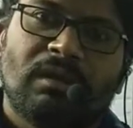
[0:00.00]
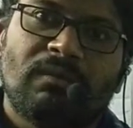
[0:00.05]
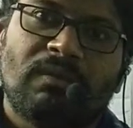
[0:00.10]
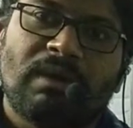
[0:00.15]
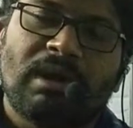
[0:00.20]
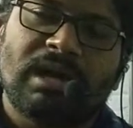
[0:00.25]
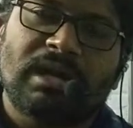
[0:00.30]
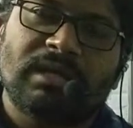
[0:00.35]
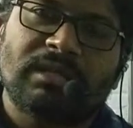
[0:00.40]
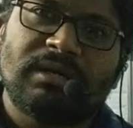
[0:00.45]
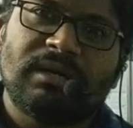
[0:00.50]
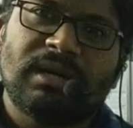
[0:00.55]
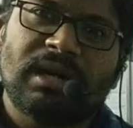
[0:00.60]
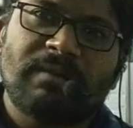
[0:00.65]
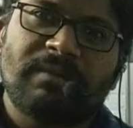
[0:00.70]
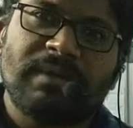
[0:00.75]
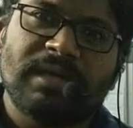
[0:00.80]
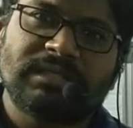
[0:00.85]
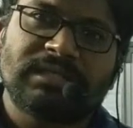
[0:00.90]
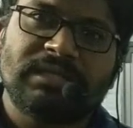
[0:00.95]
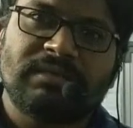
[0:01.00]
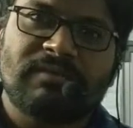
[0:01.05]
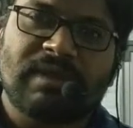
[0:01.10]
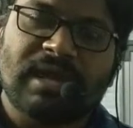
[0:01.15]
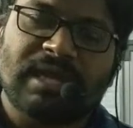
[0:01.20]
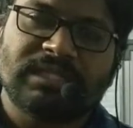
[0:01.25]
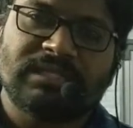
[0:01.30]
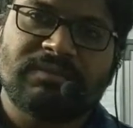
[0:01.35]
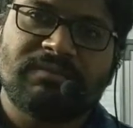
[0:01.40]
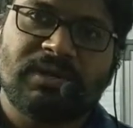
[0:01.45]
what are the drawbacks in
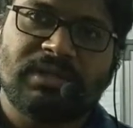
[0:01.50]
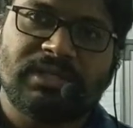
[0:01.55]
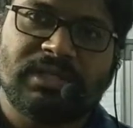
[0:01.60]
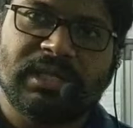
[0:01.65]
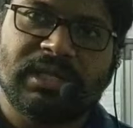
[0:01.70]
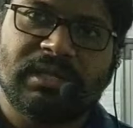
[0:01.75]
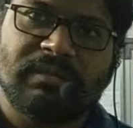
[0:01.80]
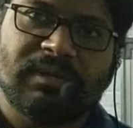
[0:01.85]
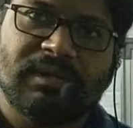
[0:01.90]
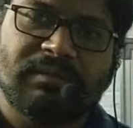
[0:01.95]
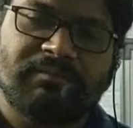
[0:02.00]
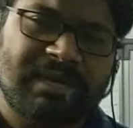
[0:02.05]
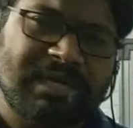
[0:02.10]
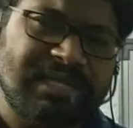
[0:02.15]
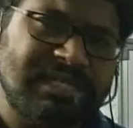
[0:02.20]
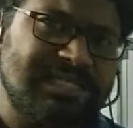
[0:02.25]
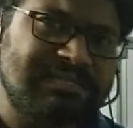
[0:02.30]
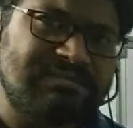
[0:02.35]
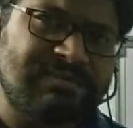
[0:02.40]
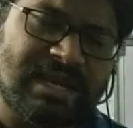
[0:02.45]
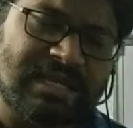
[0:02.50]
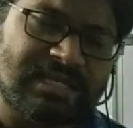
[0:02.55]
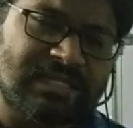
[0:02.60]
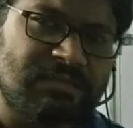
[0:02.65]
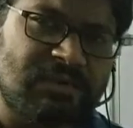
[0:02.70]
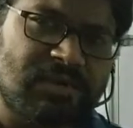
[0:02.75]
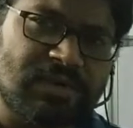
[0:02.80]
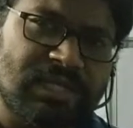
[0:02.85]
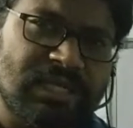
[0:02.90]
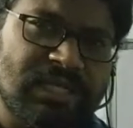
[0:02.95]
valence bond theory. By this valence
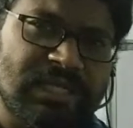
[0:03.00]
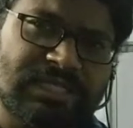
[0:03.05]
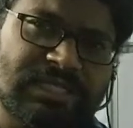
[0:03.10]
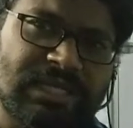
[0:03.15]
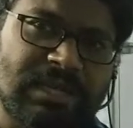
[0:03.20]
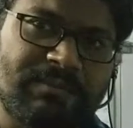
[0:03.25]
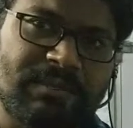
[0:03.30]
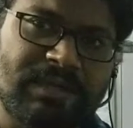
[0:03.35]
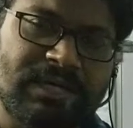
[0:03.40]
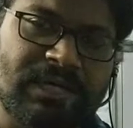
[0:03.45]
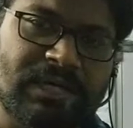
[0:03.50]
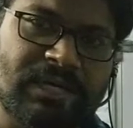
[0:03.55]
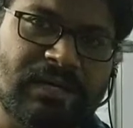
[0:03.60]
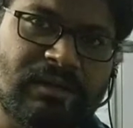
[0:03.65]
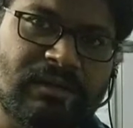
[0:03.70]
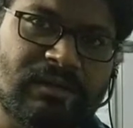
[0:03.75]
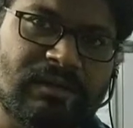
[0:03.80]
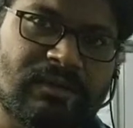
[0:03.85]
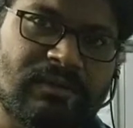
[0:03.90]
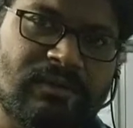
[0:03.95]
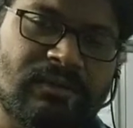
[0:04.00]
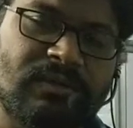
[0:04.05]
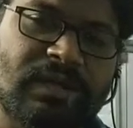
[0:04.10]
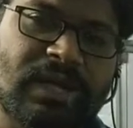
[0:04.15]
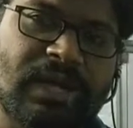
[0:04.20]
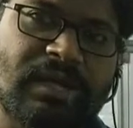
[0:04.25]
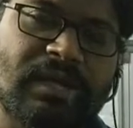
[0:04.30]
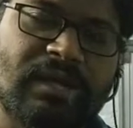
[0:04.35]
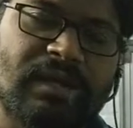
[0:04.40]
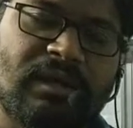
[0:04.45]
bond theory is completed.
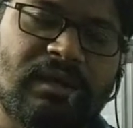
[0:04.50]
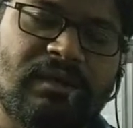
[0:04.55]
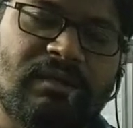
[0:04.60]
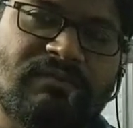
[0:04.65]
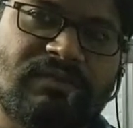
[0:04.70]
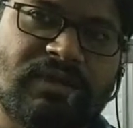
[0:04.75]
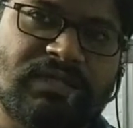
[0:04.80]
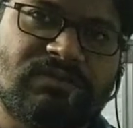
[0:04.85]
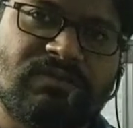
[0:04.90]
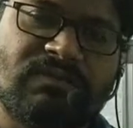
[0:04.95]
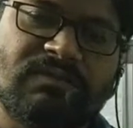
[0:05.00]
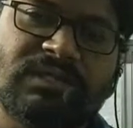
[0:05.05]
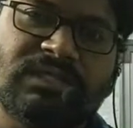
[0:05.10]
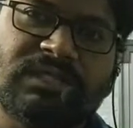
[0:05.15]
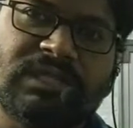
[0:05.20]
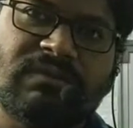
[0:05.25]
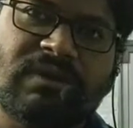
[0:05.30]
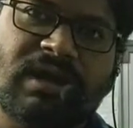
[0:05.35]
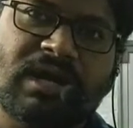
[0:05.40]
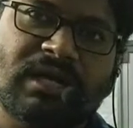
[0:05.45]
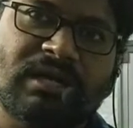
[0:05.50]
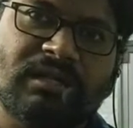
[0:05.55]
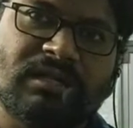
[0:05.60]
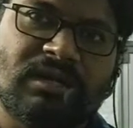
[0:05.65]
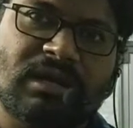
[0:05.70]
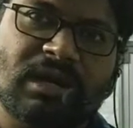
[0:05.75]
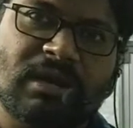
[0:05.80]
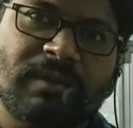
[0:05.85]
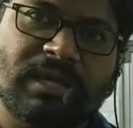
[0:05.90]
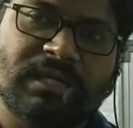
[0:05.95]
Okay, first we will see what are the
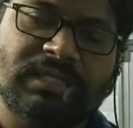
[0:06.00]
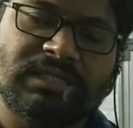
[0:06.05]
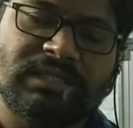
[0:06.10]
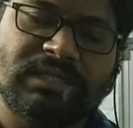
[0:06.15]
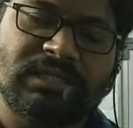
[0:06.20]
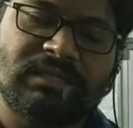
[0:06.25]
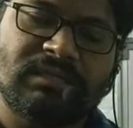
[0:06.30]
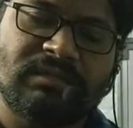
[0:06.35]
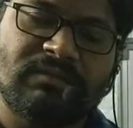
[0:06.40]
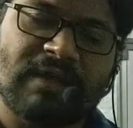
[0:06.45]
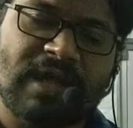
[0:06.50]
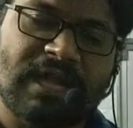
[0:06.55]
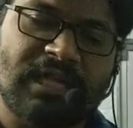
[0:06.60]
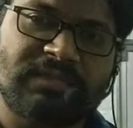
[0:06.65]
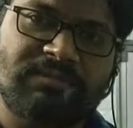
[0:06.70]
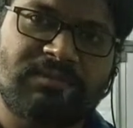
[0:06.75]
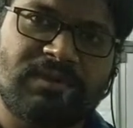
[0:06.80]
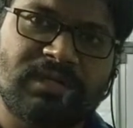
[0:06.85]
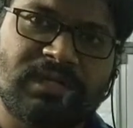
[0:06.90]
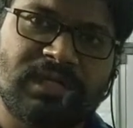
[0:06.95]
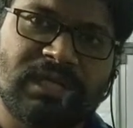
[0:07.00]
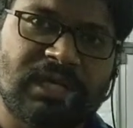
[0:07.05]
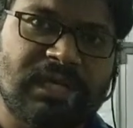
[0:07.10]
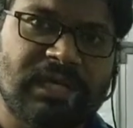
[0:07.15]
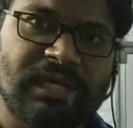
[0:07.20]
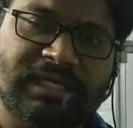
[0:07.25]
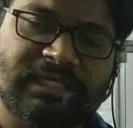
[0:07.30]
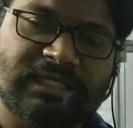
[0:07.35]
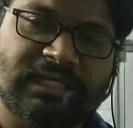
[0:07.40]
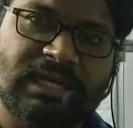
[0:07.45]
drawbacks in valence bond theory in
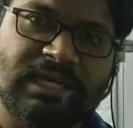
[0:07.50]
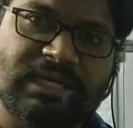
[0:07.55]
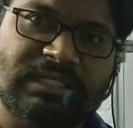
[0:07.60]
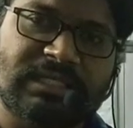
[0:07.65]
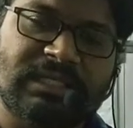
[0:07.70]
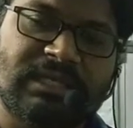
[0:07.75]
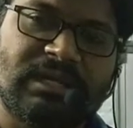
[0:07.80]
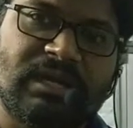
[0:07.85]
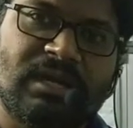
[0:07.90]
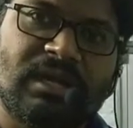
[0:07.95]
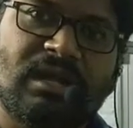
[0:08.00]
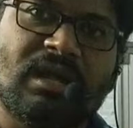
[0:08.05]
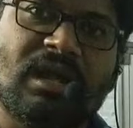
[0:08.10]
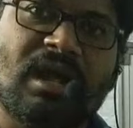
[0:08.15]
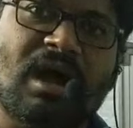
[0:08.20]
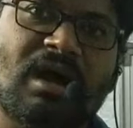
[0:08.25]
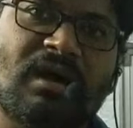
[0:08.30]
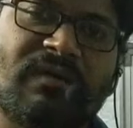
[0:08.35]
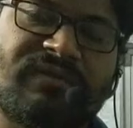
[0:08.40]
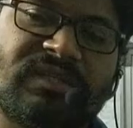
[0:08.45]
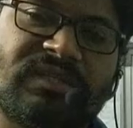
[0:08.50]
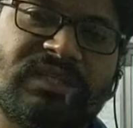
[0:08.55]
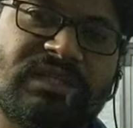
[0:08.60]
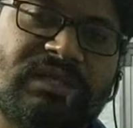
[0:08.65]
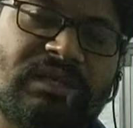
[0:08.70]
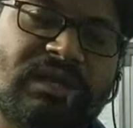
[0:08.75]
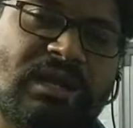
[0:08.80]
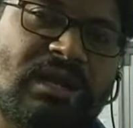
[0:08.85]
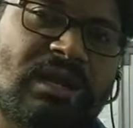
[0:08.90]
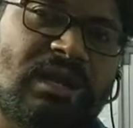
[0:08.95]
next class. After
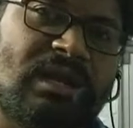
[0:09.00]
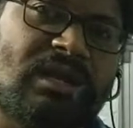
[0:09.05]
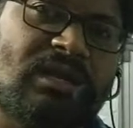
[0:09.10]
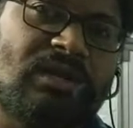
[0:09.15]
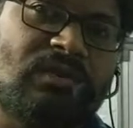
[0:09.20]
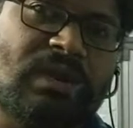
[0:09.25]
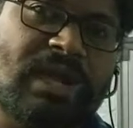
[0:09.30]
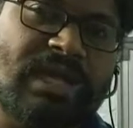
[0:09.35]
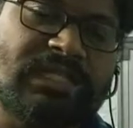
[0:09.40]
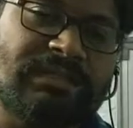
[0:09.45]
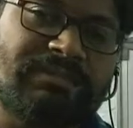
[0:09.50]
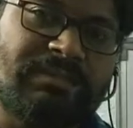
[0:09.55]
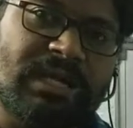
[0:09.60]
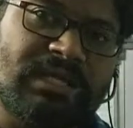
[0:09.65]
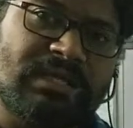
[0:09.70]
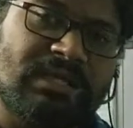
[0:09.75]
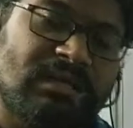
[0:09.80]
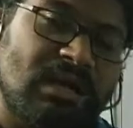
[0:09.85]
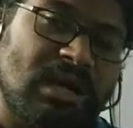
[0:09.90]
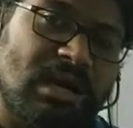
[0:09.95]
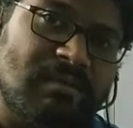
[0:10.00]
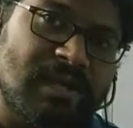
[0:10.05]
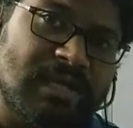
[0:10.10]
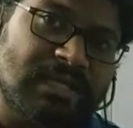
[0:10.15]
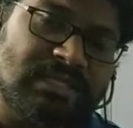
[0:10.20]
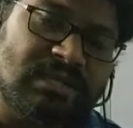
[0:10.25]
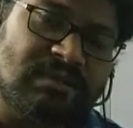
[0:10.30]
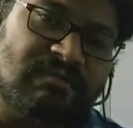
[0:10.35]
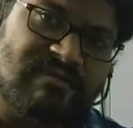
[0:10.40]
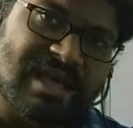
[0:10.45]
that, to explain the
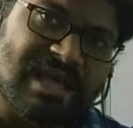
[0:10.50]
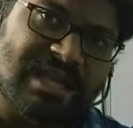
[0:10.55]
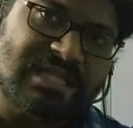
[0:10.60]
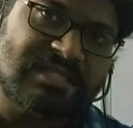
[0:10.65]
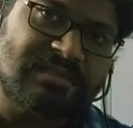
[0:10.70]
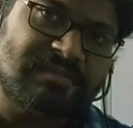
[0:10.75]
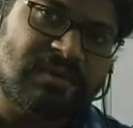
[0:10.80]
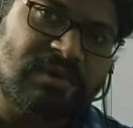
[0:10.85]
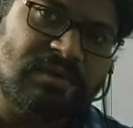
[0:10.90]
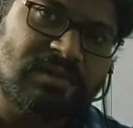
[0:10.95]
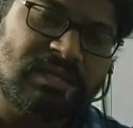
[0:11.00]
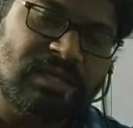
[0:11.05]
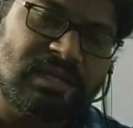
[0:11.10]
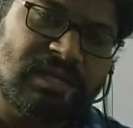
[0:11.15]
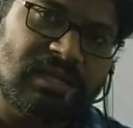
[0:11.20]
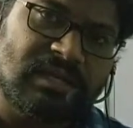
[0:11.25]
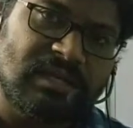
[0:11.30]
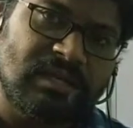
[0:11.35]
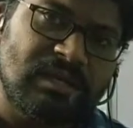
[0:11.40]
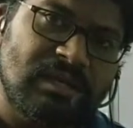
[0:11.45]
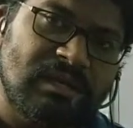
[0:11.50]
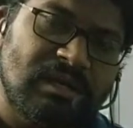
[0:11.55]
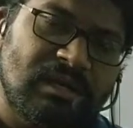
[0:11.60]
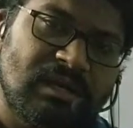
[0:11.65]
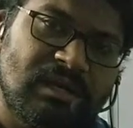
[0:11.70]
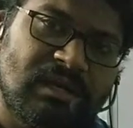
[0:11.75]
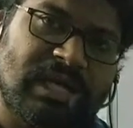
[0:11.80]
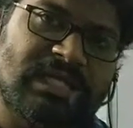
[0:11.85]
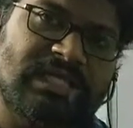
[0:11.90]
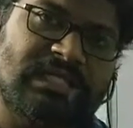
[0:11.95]
drawbacks of valence bond theory,
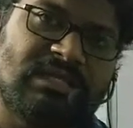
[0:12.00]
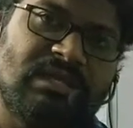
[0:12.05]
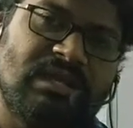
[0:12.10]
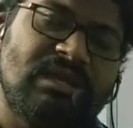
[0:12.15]
next